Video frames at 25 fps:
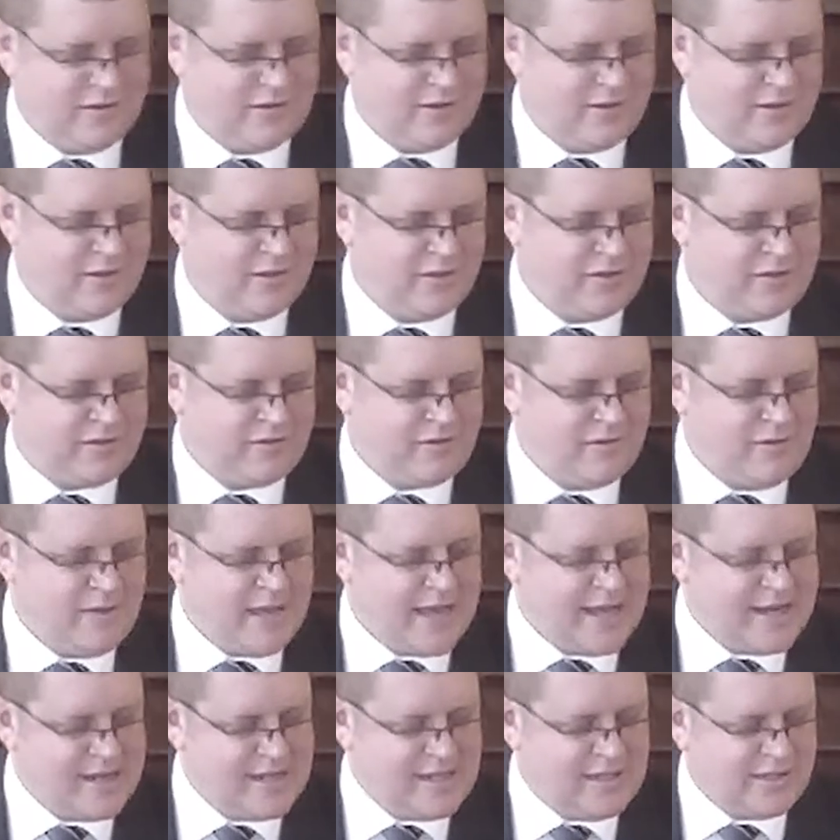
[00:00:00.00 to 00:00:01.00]
through
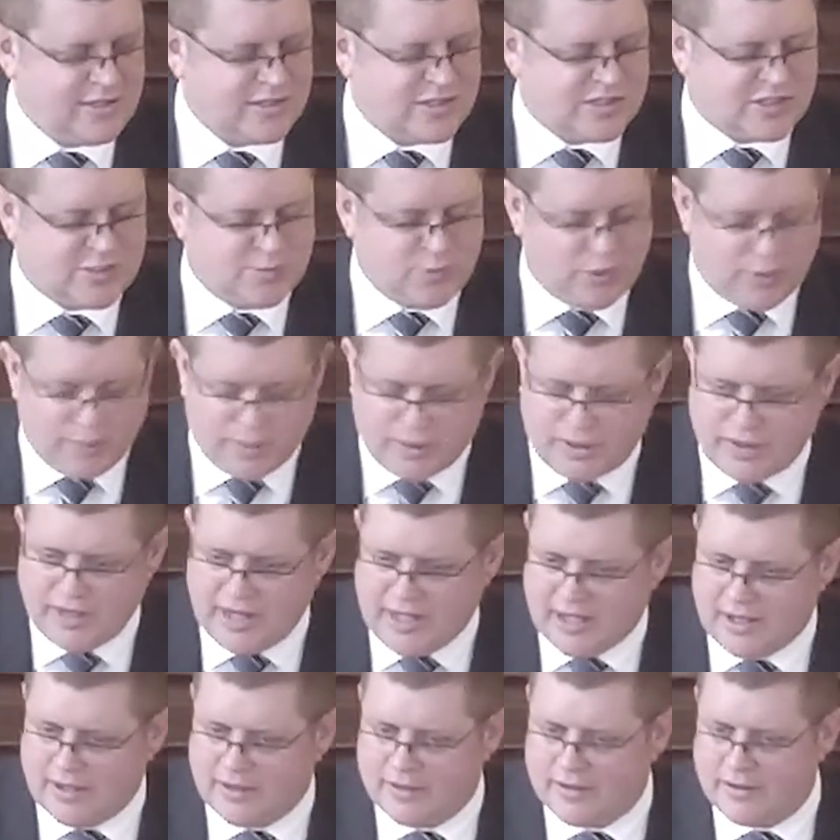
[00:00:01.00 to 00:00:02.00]
any small
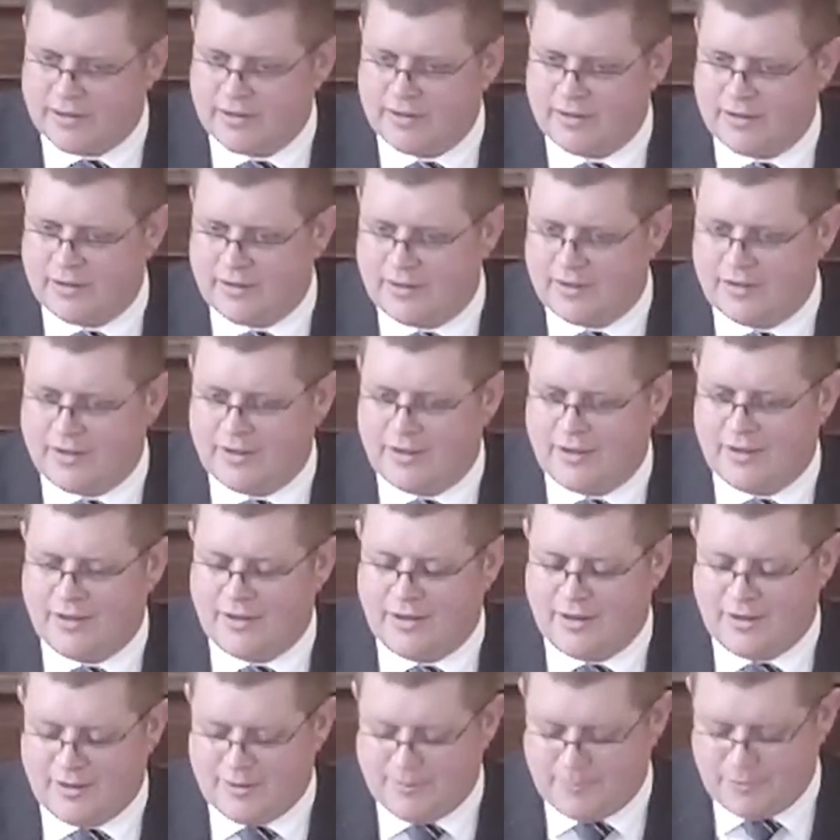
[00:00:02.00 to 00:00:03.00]
thing
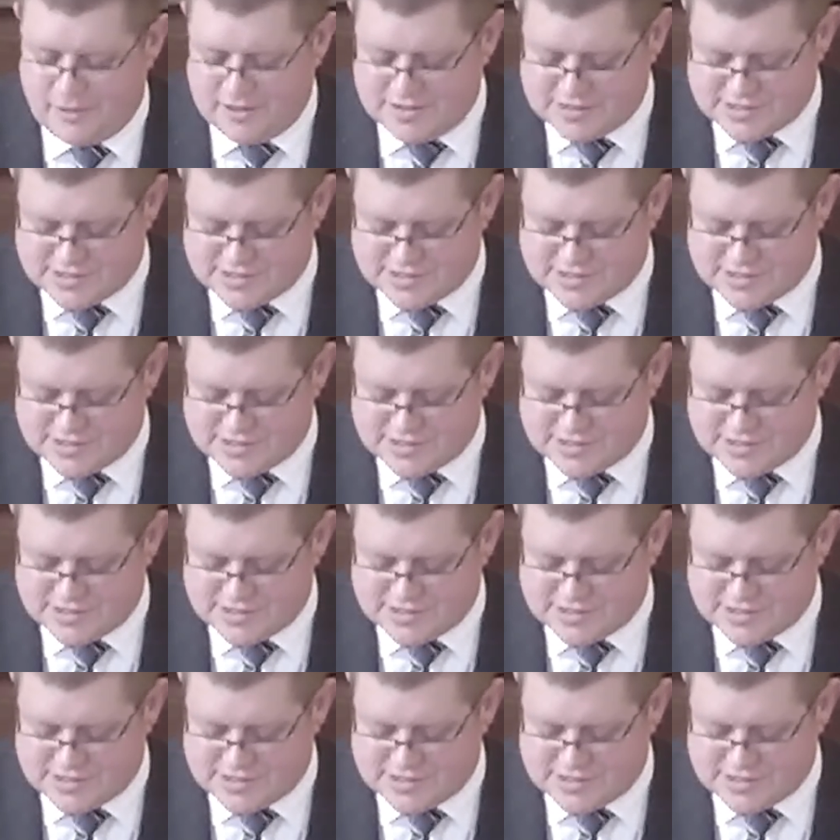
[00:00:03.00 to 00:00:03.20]
but it's